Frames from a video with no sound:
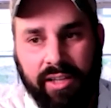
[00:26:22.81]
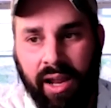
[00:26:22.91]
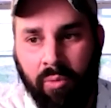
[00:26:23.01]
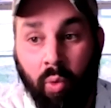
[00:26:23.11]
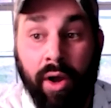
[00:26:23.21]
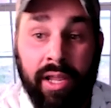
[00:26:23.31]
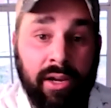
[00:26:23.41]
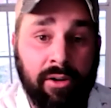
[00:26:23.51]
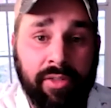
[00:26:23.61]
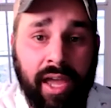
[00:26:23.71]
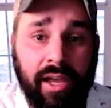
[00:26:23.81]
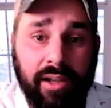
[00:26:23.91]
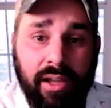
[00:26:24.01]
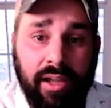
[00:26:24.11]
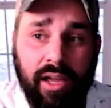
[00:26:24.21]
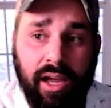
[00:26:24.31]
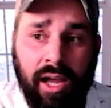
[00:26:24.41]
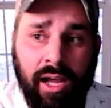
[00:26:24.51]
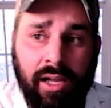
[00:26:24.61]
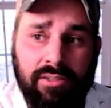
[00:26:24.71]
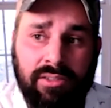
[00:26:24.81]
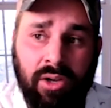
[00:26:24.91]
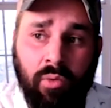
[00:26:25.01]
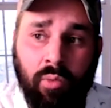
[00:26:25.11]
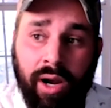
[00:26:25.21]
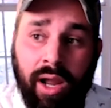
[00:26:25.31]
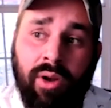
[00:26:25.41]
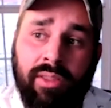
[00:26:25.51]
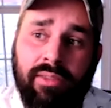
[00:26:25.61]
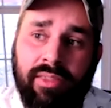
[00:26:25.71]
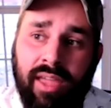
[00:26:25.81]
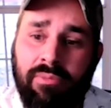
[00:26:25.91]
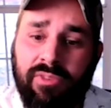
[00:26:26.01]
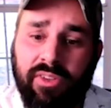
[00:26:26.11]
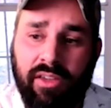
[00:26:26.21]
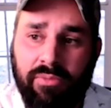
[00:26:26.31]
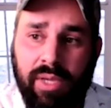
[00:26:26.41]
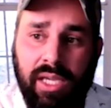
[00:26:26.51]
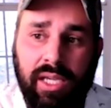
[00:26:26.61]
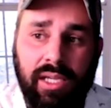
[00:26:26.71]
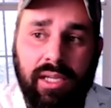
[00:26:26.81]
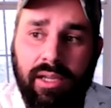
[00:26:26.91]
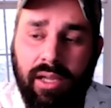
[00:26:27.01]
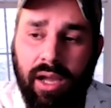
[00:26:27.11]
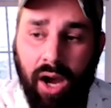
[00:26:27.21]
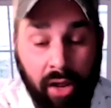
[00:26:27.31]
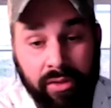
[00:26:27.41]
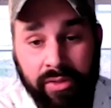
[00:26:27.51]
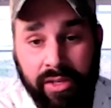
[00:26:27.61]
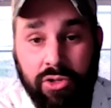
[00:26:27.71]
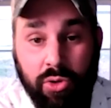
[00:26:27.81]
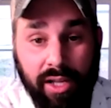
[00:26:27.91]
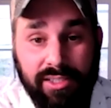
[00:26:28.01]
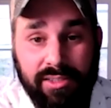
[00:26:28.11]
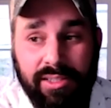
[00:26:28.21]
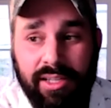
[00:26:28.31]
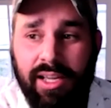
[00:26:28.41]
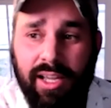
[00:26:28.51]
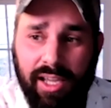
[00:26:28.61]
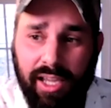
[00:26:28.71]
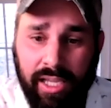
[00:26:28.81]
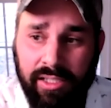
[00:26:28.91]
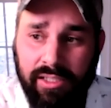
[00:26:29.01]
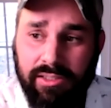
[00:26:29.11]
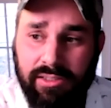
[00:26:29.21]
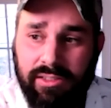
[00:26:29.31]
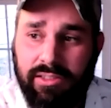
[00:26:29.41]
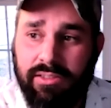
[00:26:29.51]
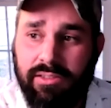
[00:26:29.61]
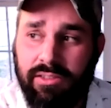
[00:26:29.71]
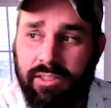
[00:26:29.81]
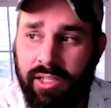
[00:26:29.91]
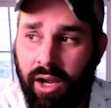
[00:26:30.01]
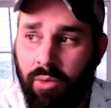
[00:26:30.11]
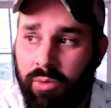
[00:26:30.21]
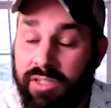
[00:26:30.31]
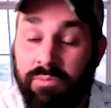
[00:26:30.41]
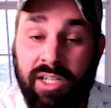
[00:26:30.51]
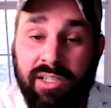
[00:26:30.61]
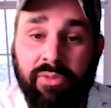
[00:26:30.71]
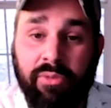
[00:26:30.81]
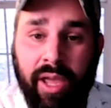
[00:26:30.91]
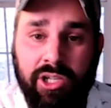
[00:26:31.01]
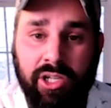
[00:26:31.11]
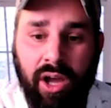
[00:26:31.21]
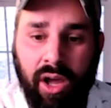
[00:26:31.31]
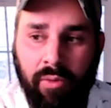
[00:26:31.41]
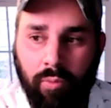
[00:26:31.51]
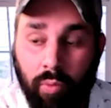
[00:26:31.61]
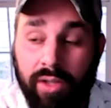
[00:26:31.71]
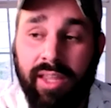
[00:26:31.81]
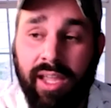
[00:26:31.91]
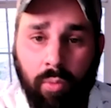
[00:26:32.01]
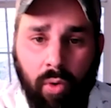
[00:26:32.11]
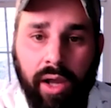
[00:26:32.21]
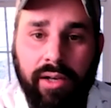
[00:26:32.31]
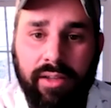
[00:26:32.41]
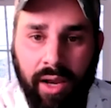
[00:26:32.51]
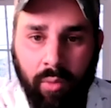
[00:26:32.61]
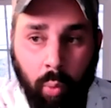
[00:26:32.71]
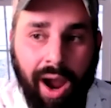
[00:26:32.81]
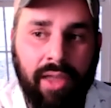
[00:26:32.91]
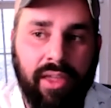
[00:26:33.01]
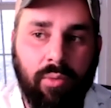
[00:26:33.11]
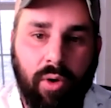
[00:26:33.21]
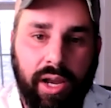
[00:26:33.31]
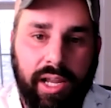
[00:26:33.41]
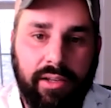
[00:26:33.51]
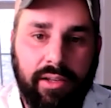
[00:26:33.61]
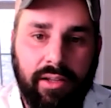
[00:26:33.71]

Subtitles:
I want to hear that. So what I want them to give me, other than trust, is, as much information on what they want and why they want it.